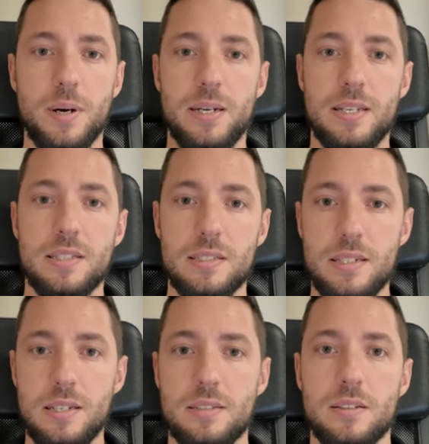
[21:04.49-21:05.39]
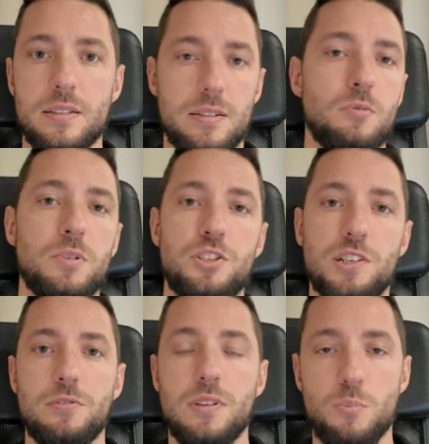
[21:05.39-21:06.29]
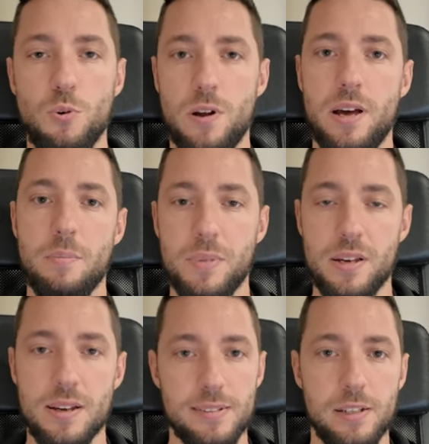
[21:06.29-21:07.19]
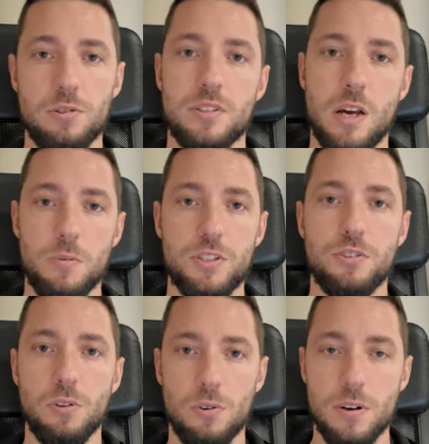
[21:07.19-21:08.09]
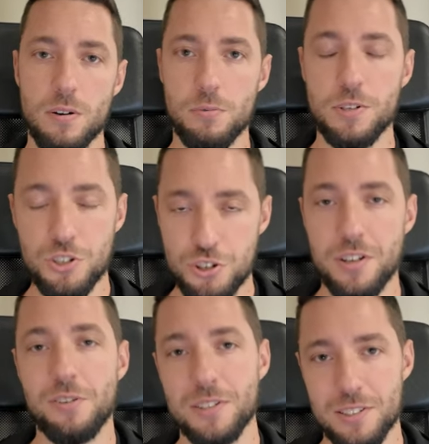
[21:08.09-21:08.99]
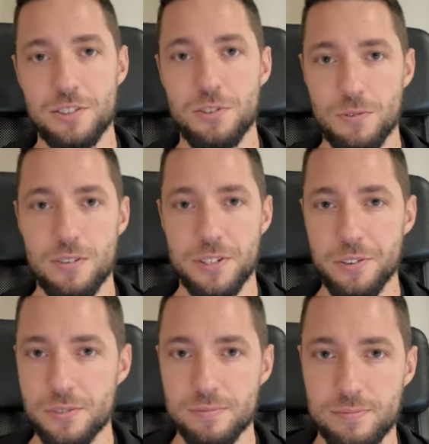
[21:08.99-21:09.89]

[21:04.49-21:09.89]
by these things and they will be generally more happy and they'll stay with you longer, which increases your revenue.